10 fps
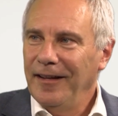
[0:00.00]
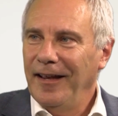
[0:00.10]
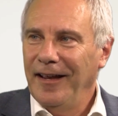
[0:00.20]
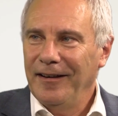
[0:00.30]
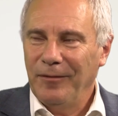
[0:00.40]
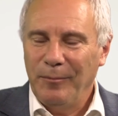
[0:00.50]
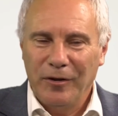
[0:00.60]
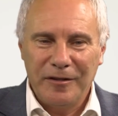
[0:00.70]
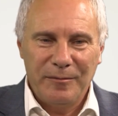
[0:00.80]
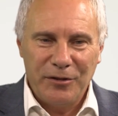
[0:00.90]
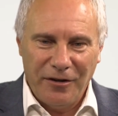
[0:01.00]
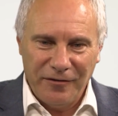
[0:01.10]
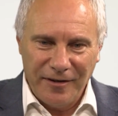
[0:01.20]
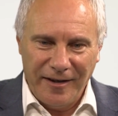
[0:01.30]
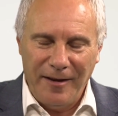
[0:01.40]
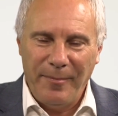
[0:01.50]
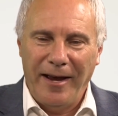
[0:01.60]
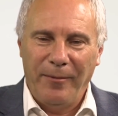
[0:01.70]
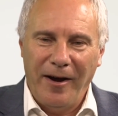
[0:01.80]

And we bought some shelves on eBay.